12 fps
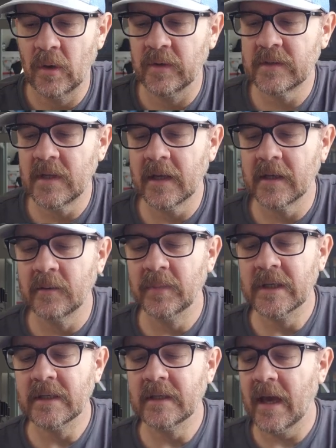it's not going to
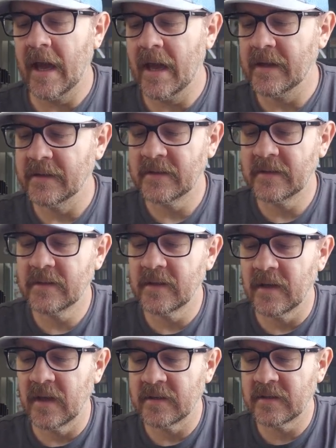be as
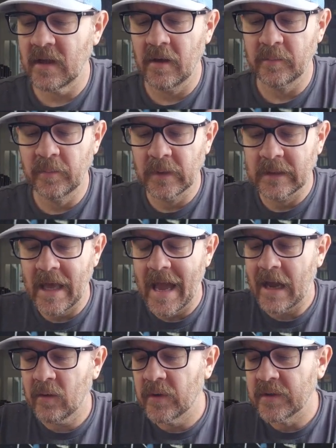a solid
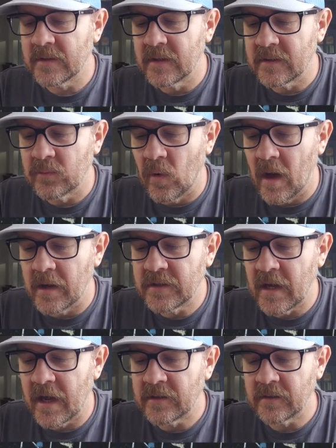black once this wash
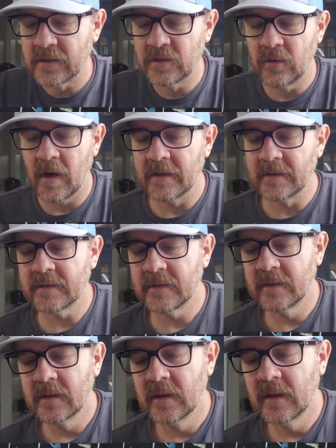actually dries,
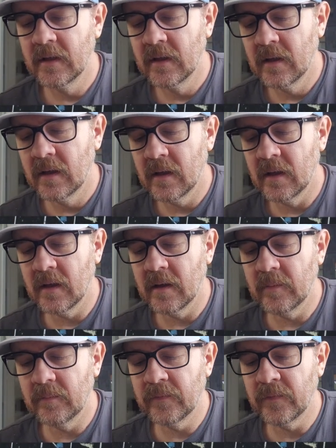
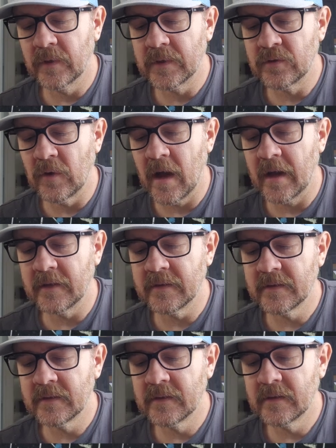fully dries.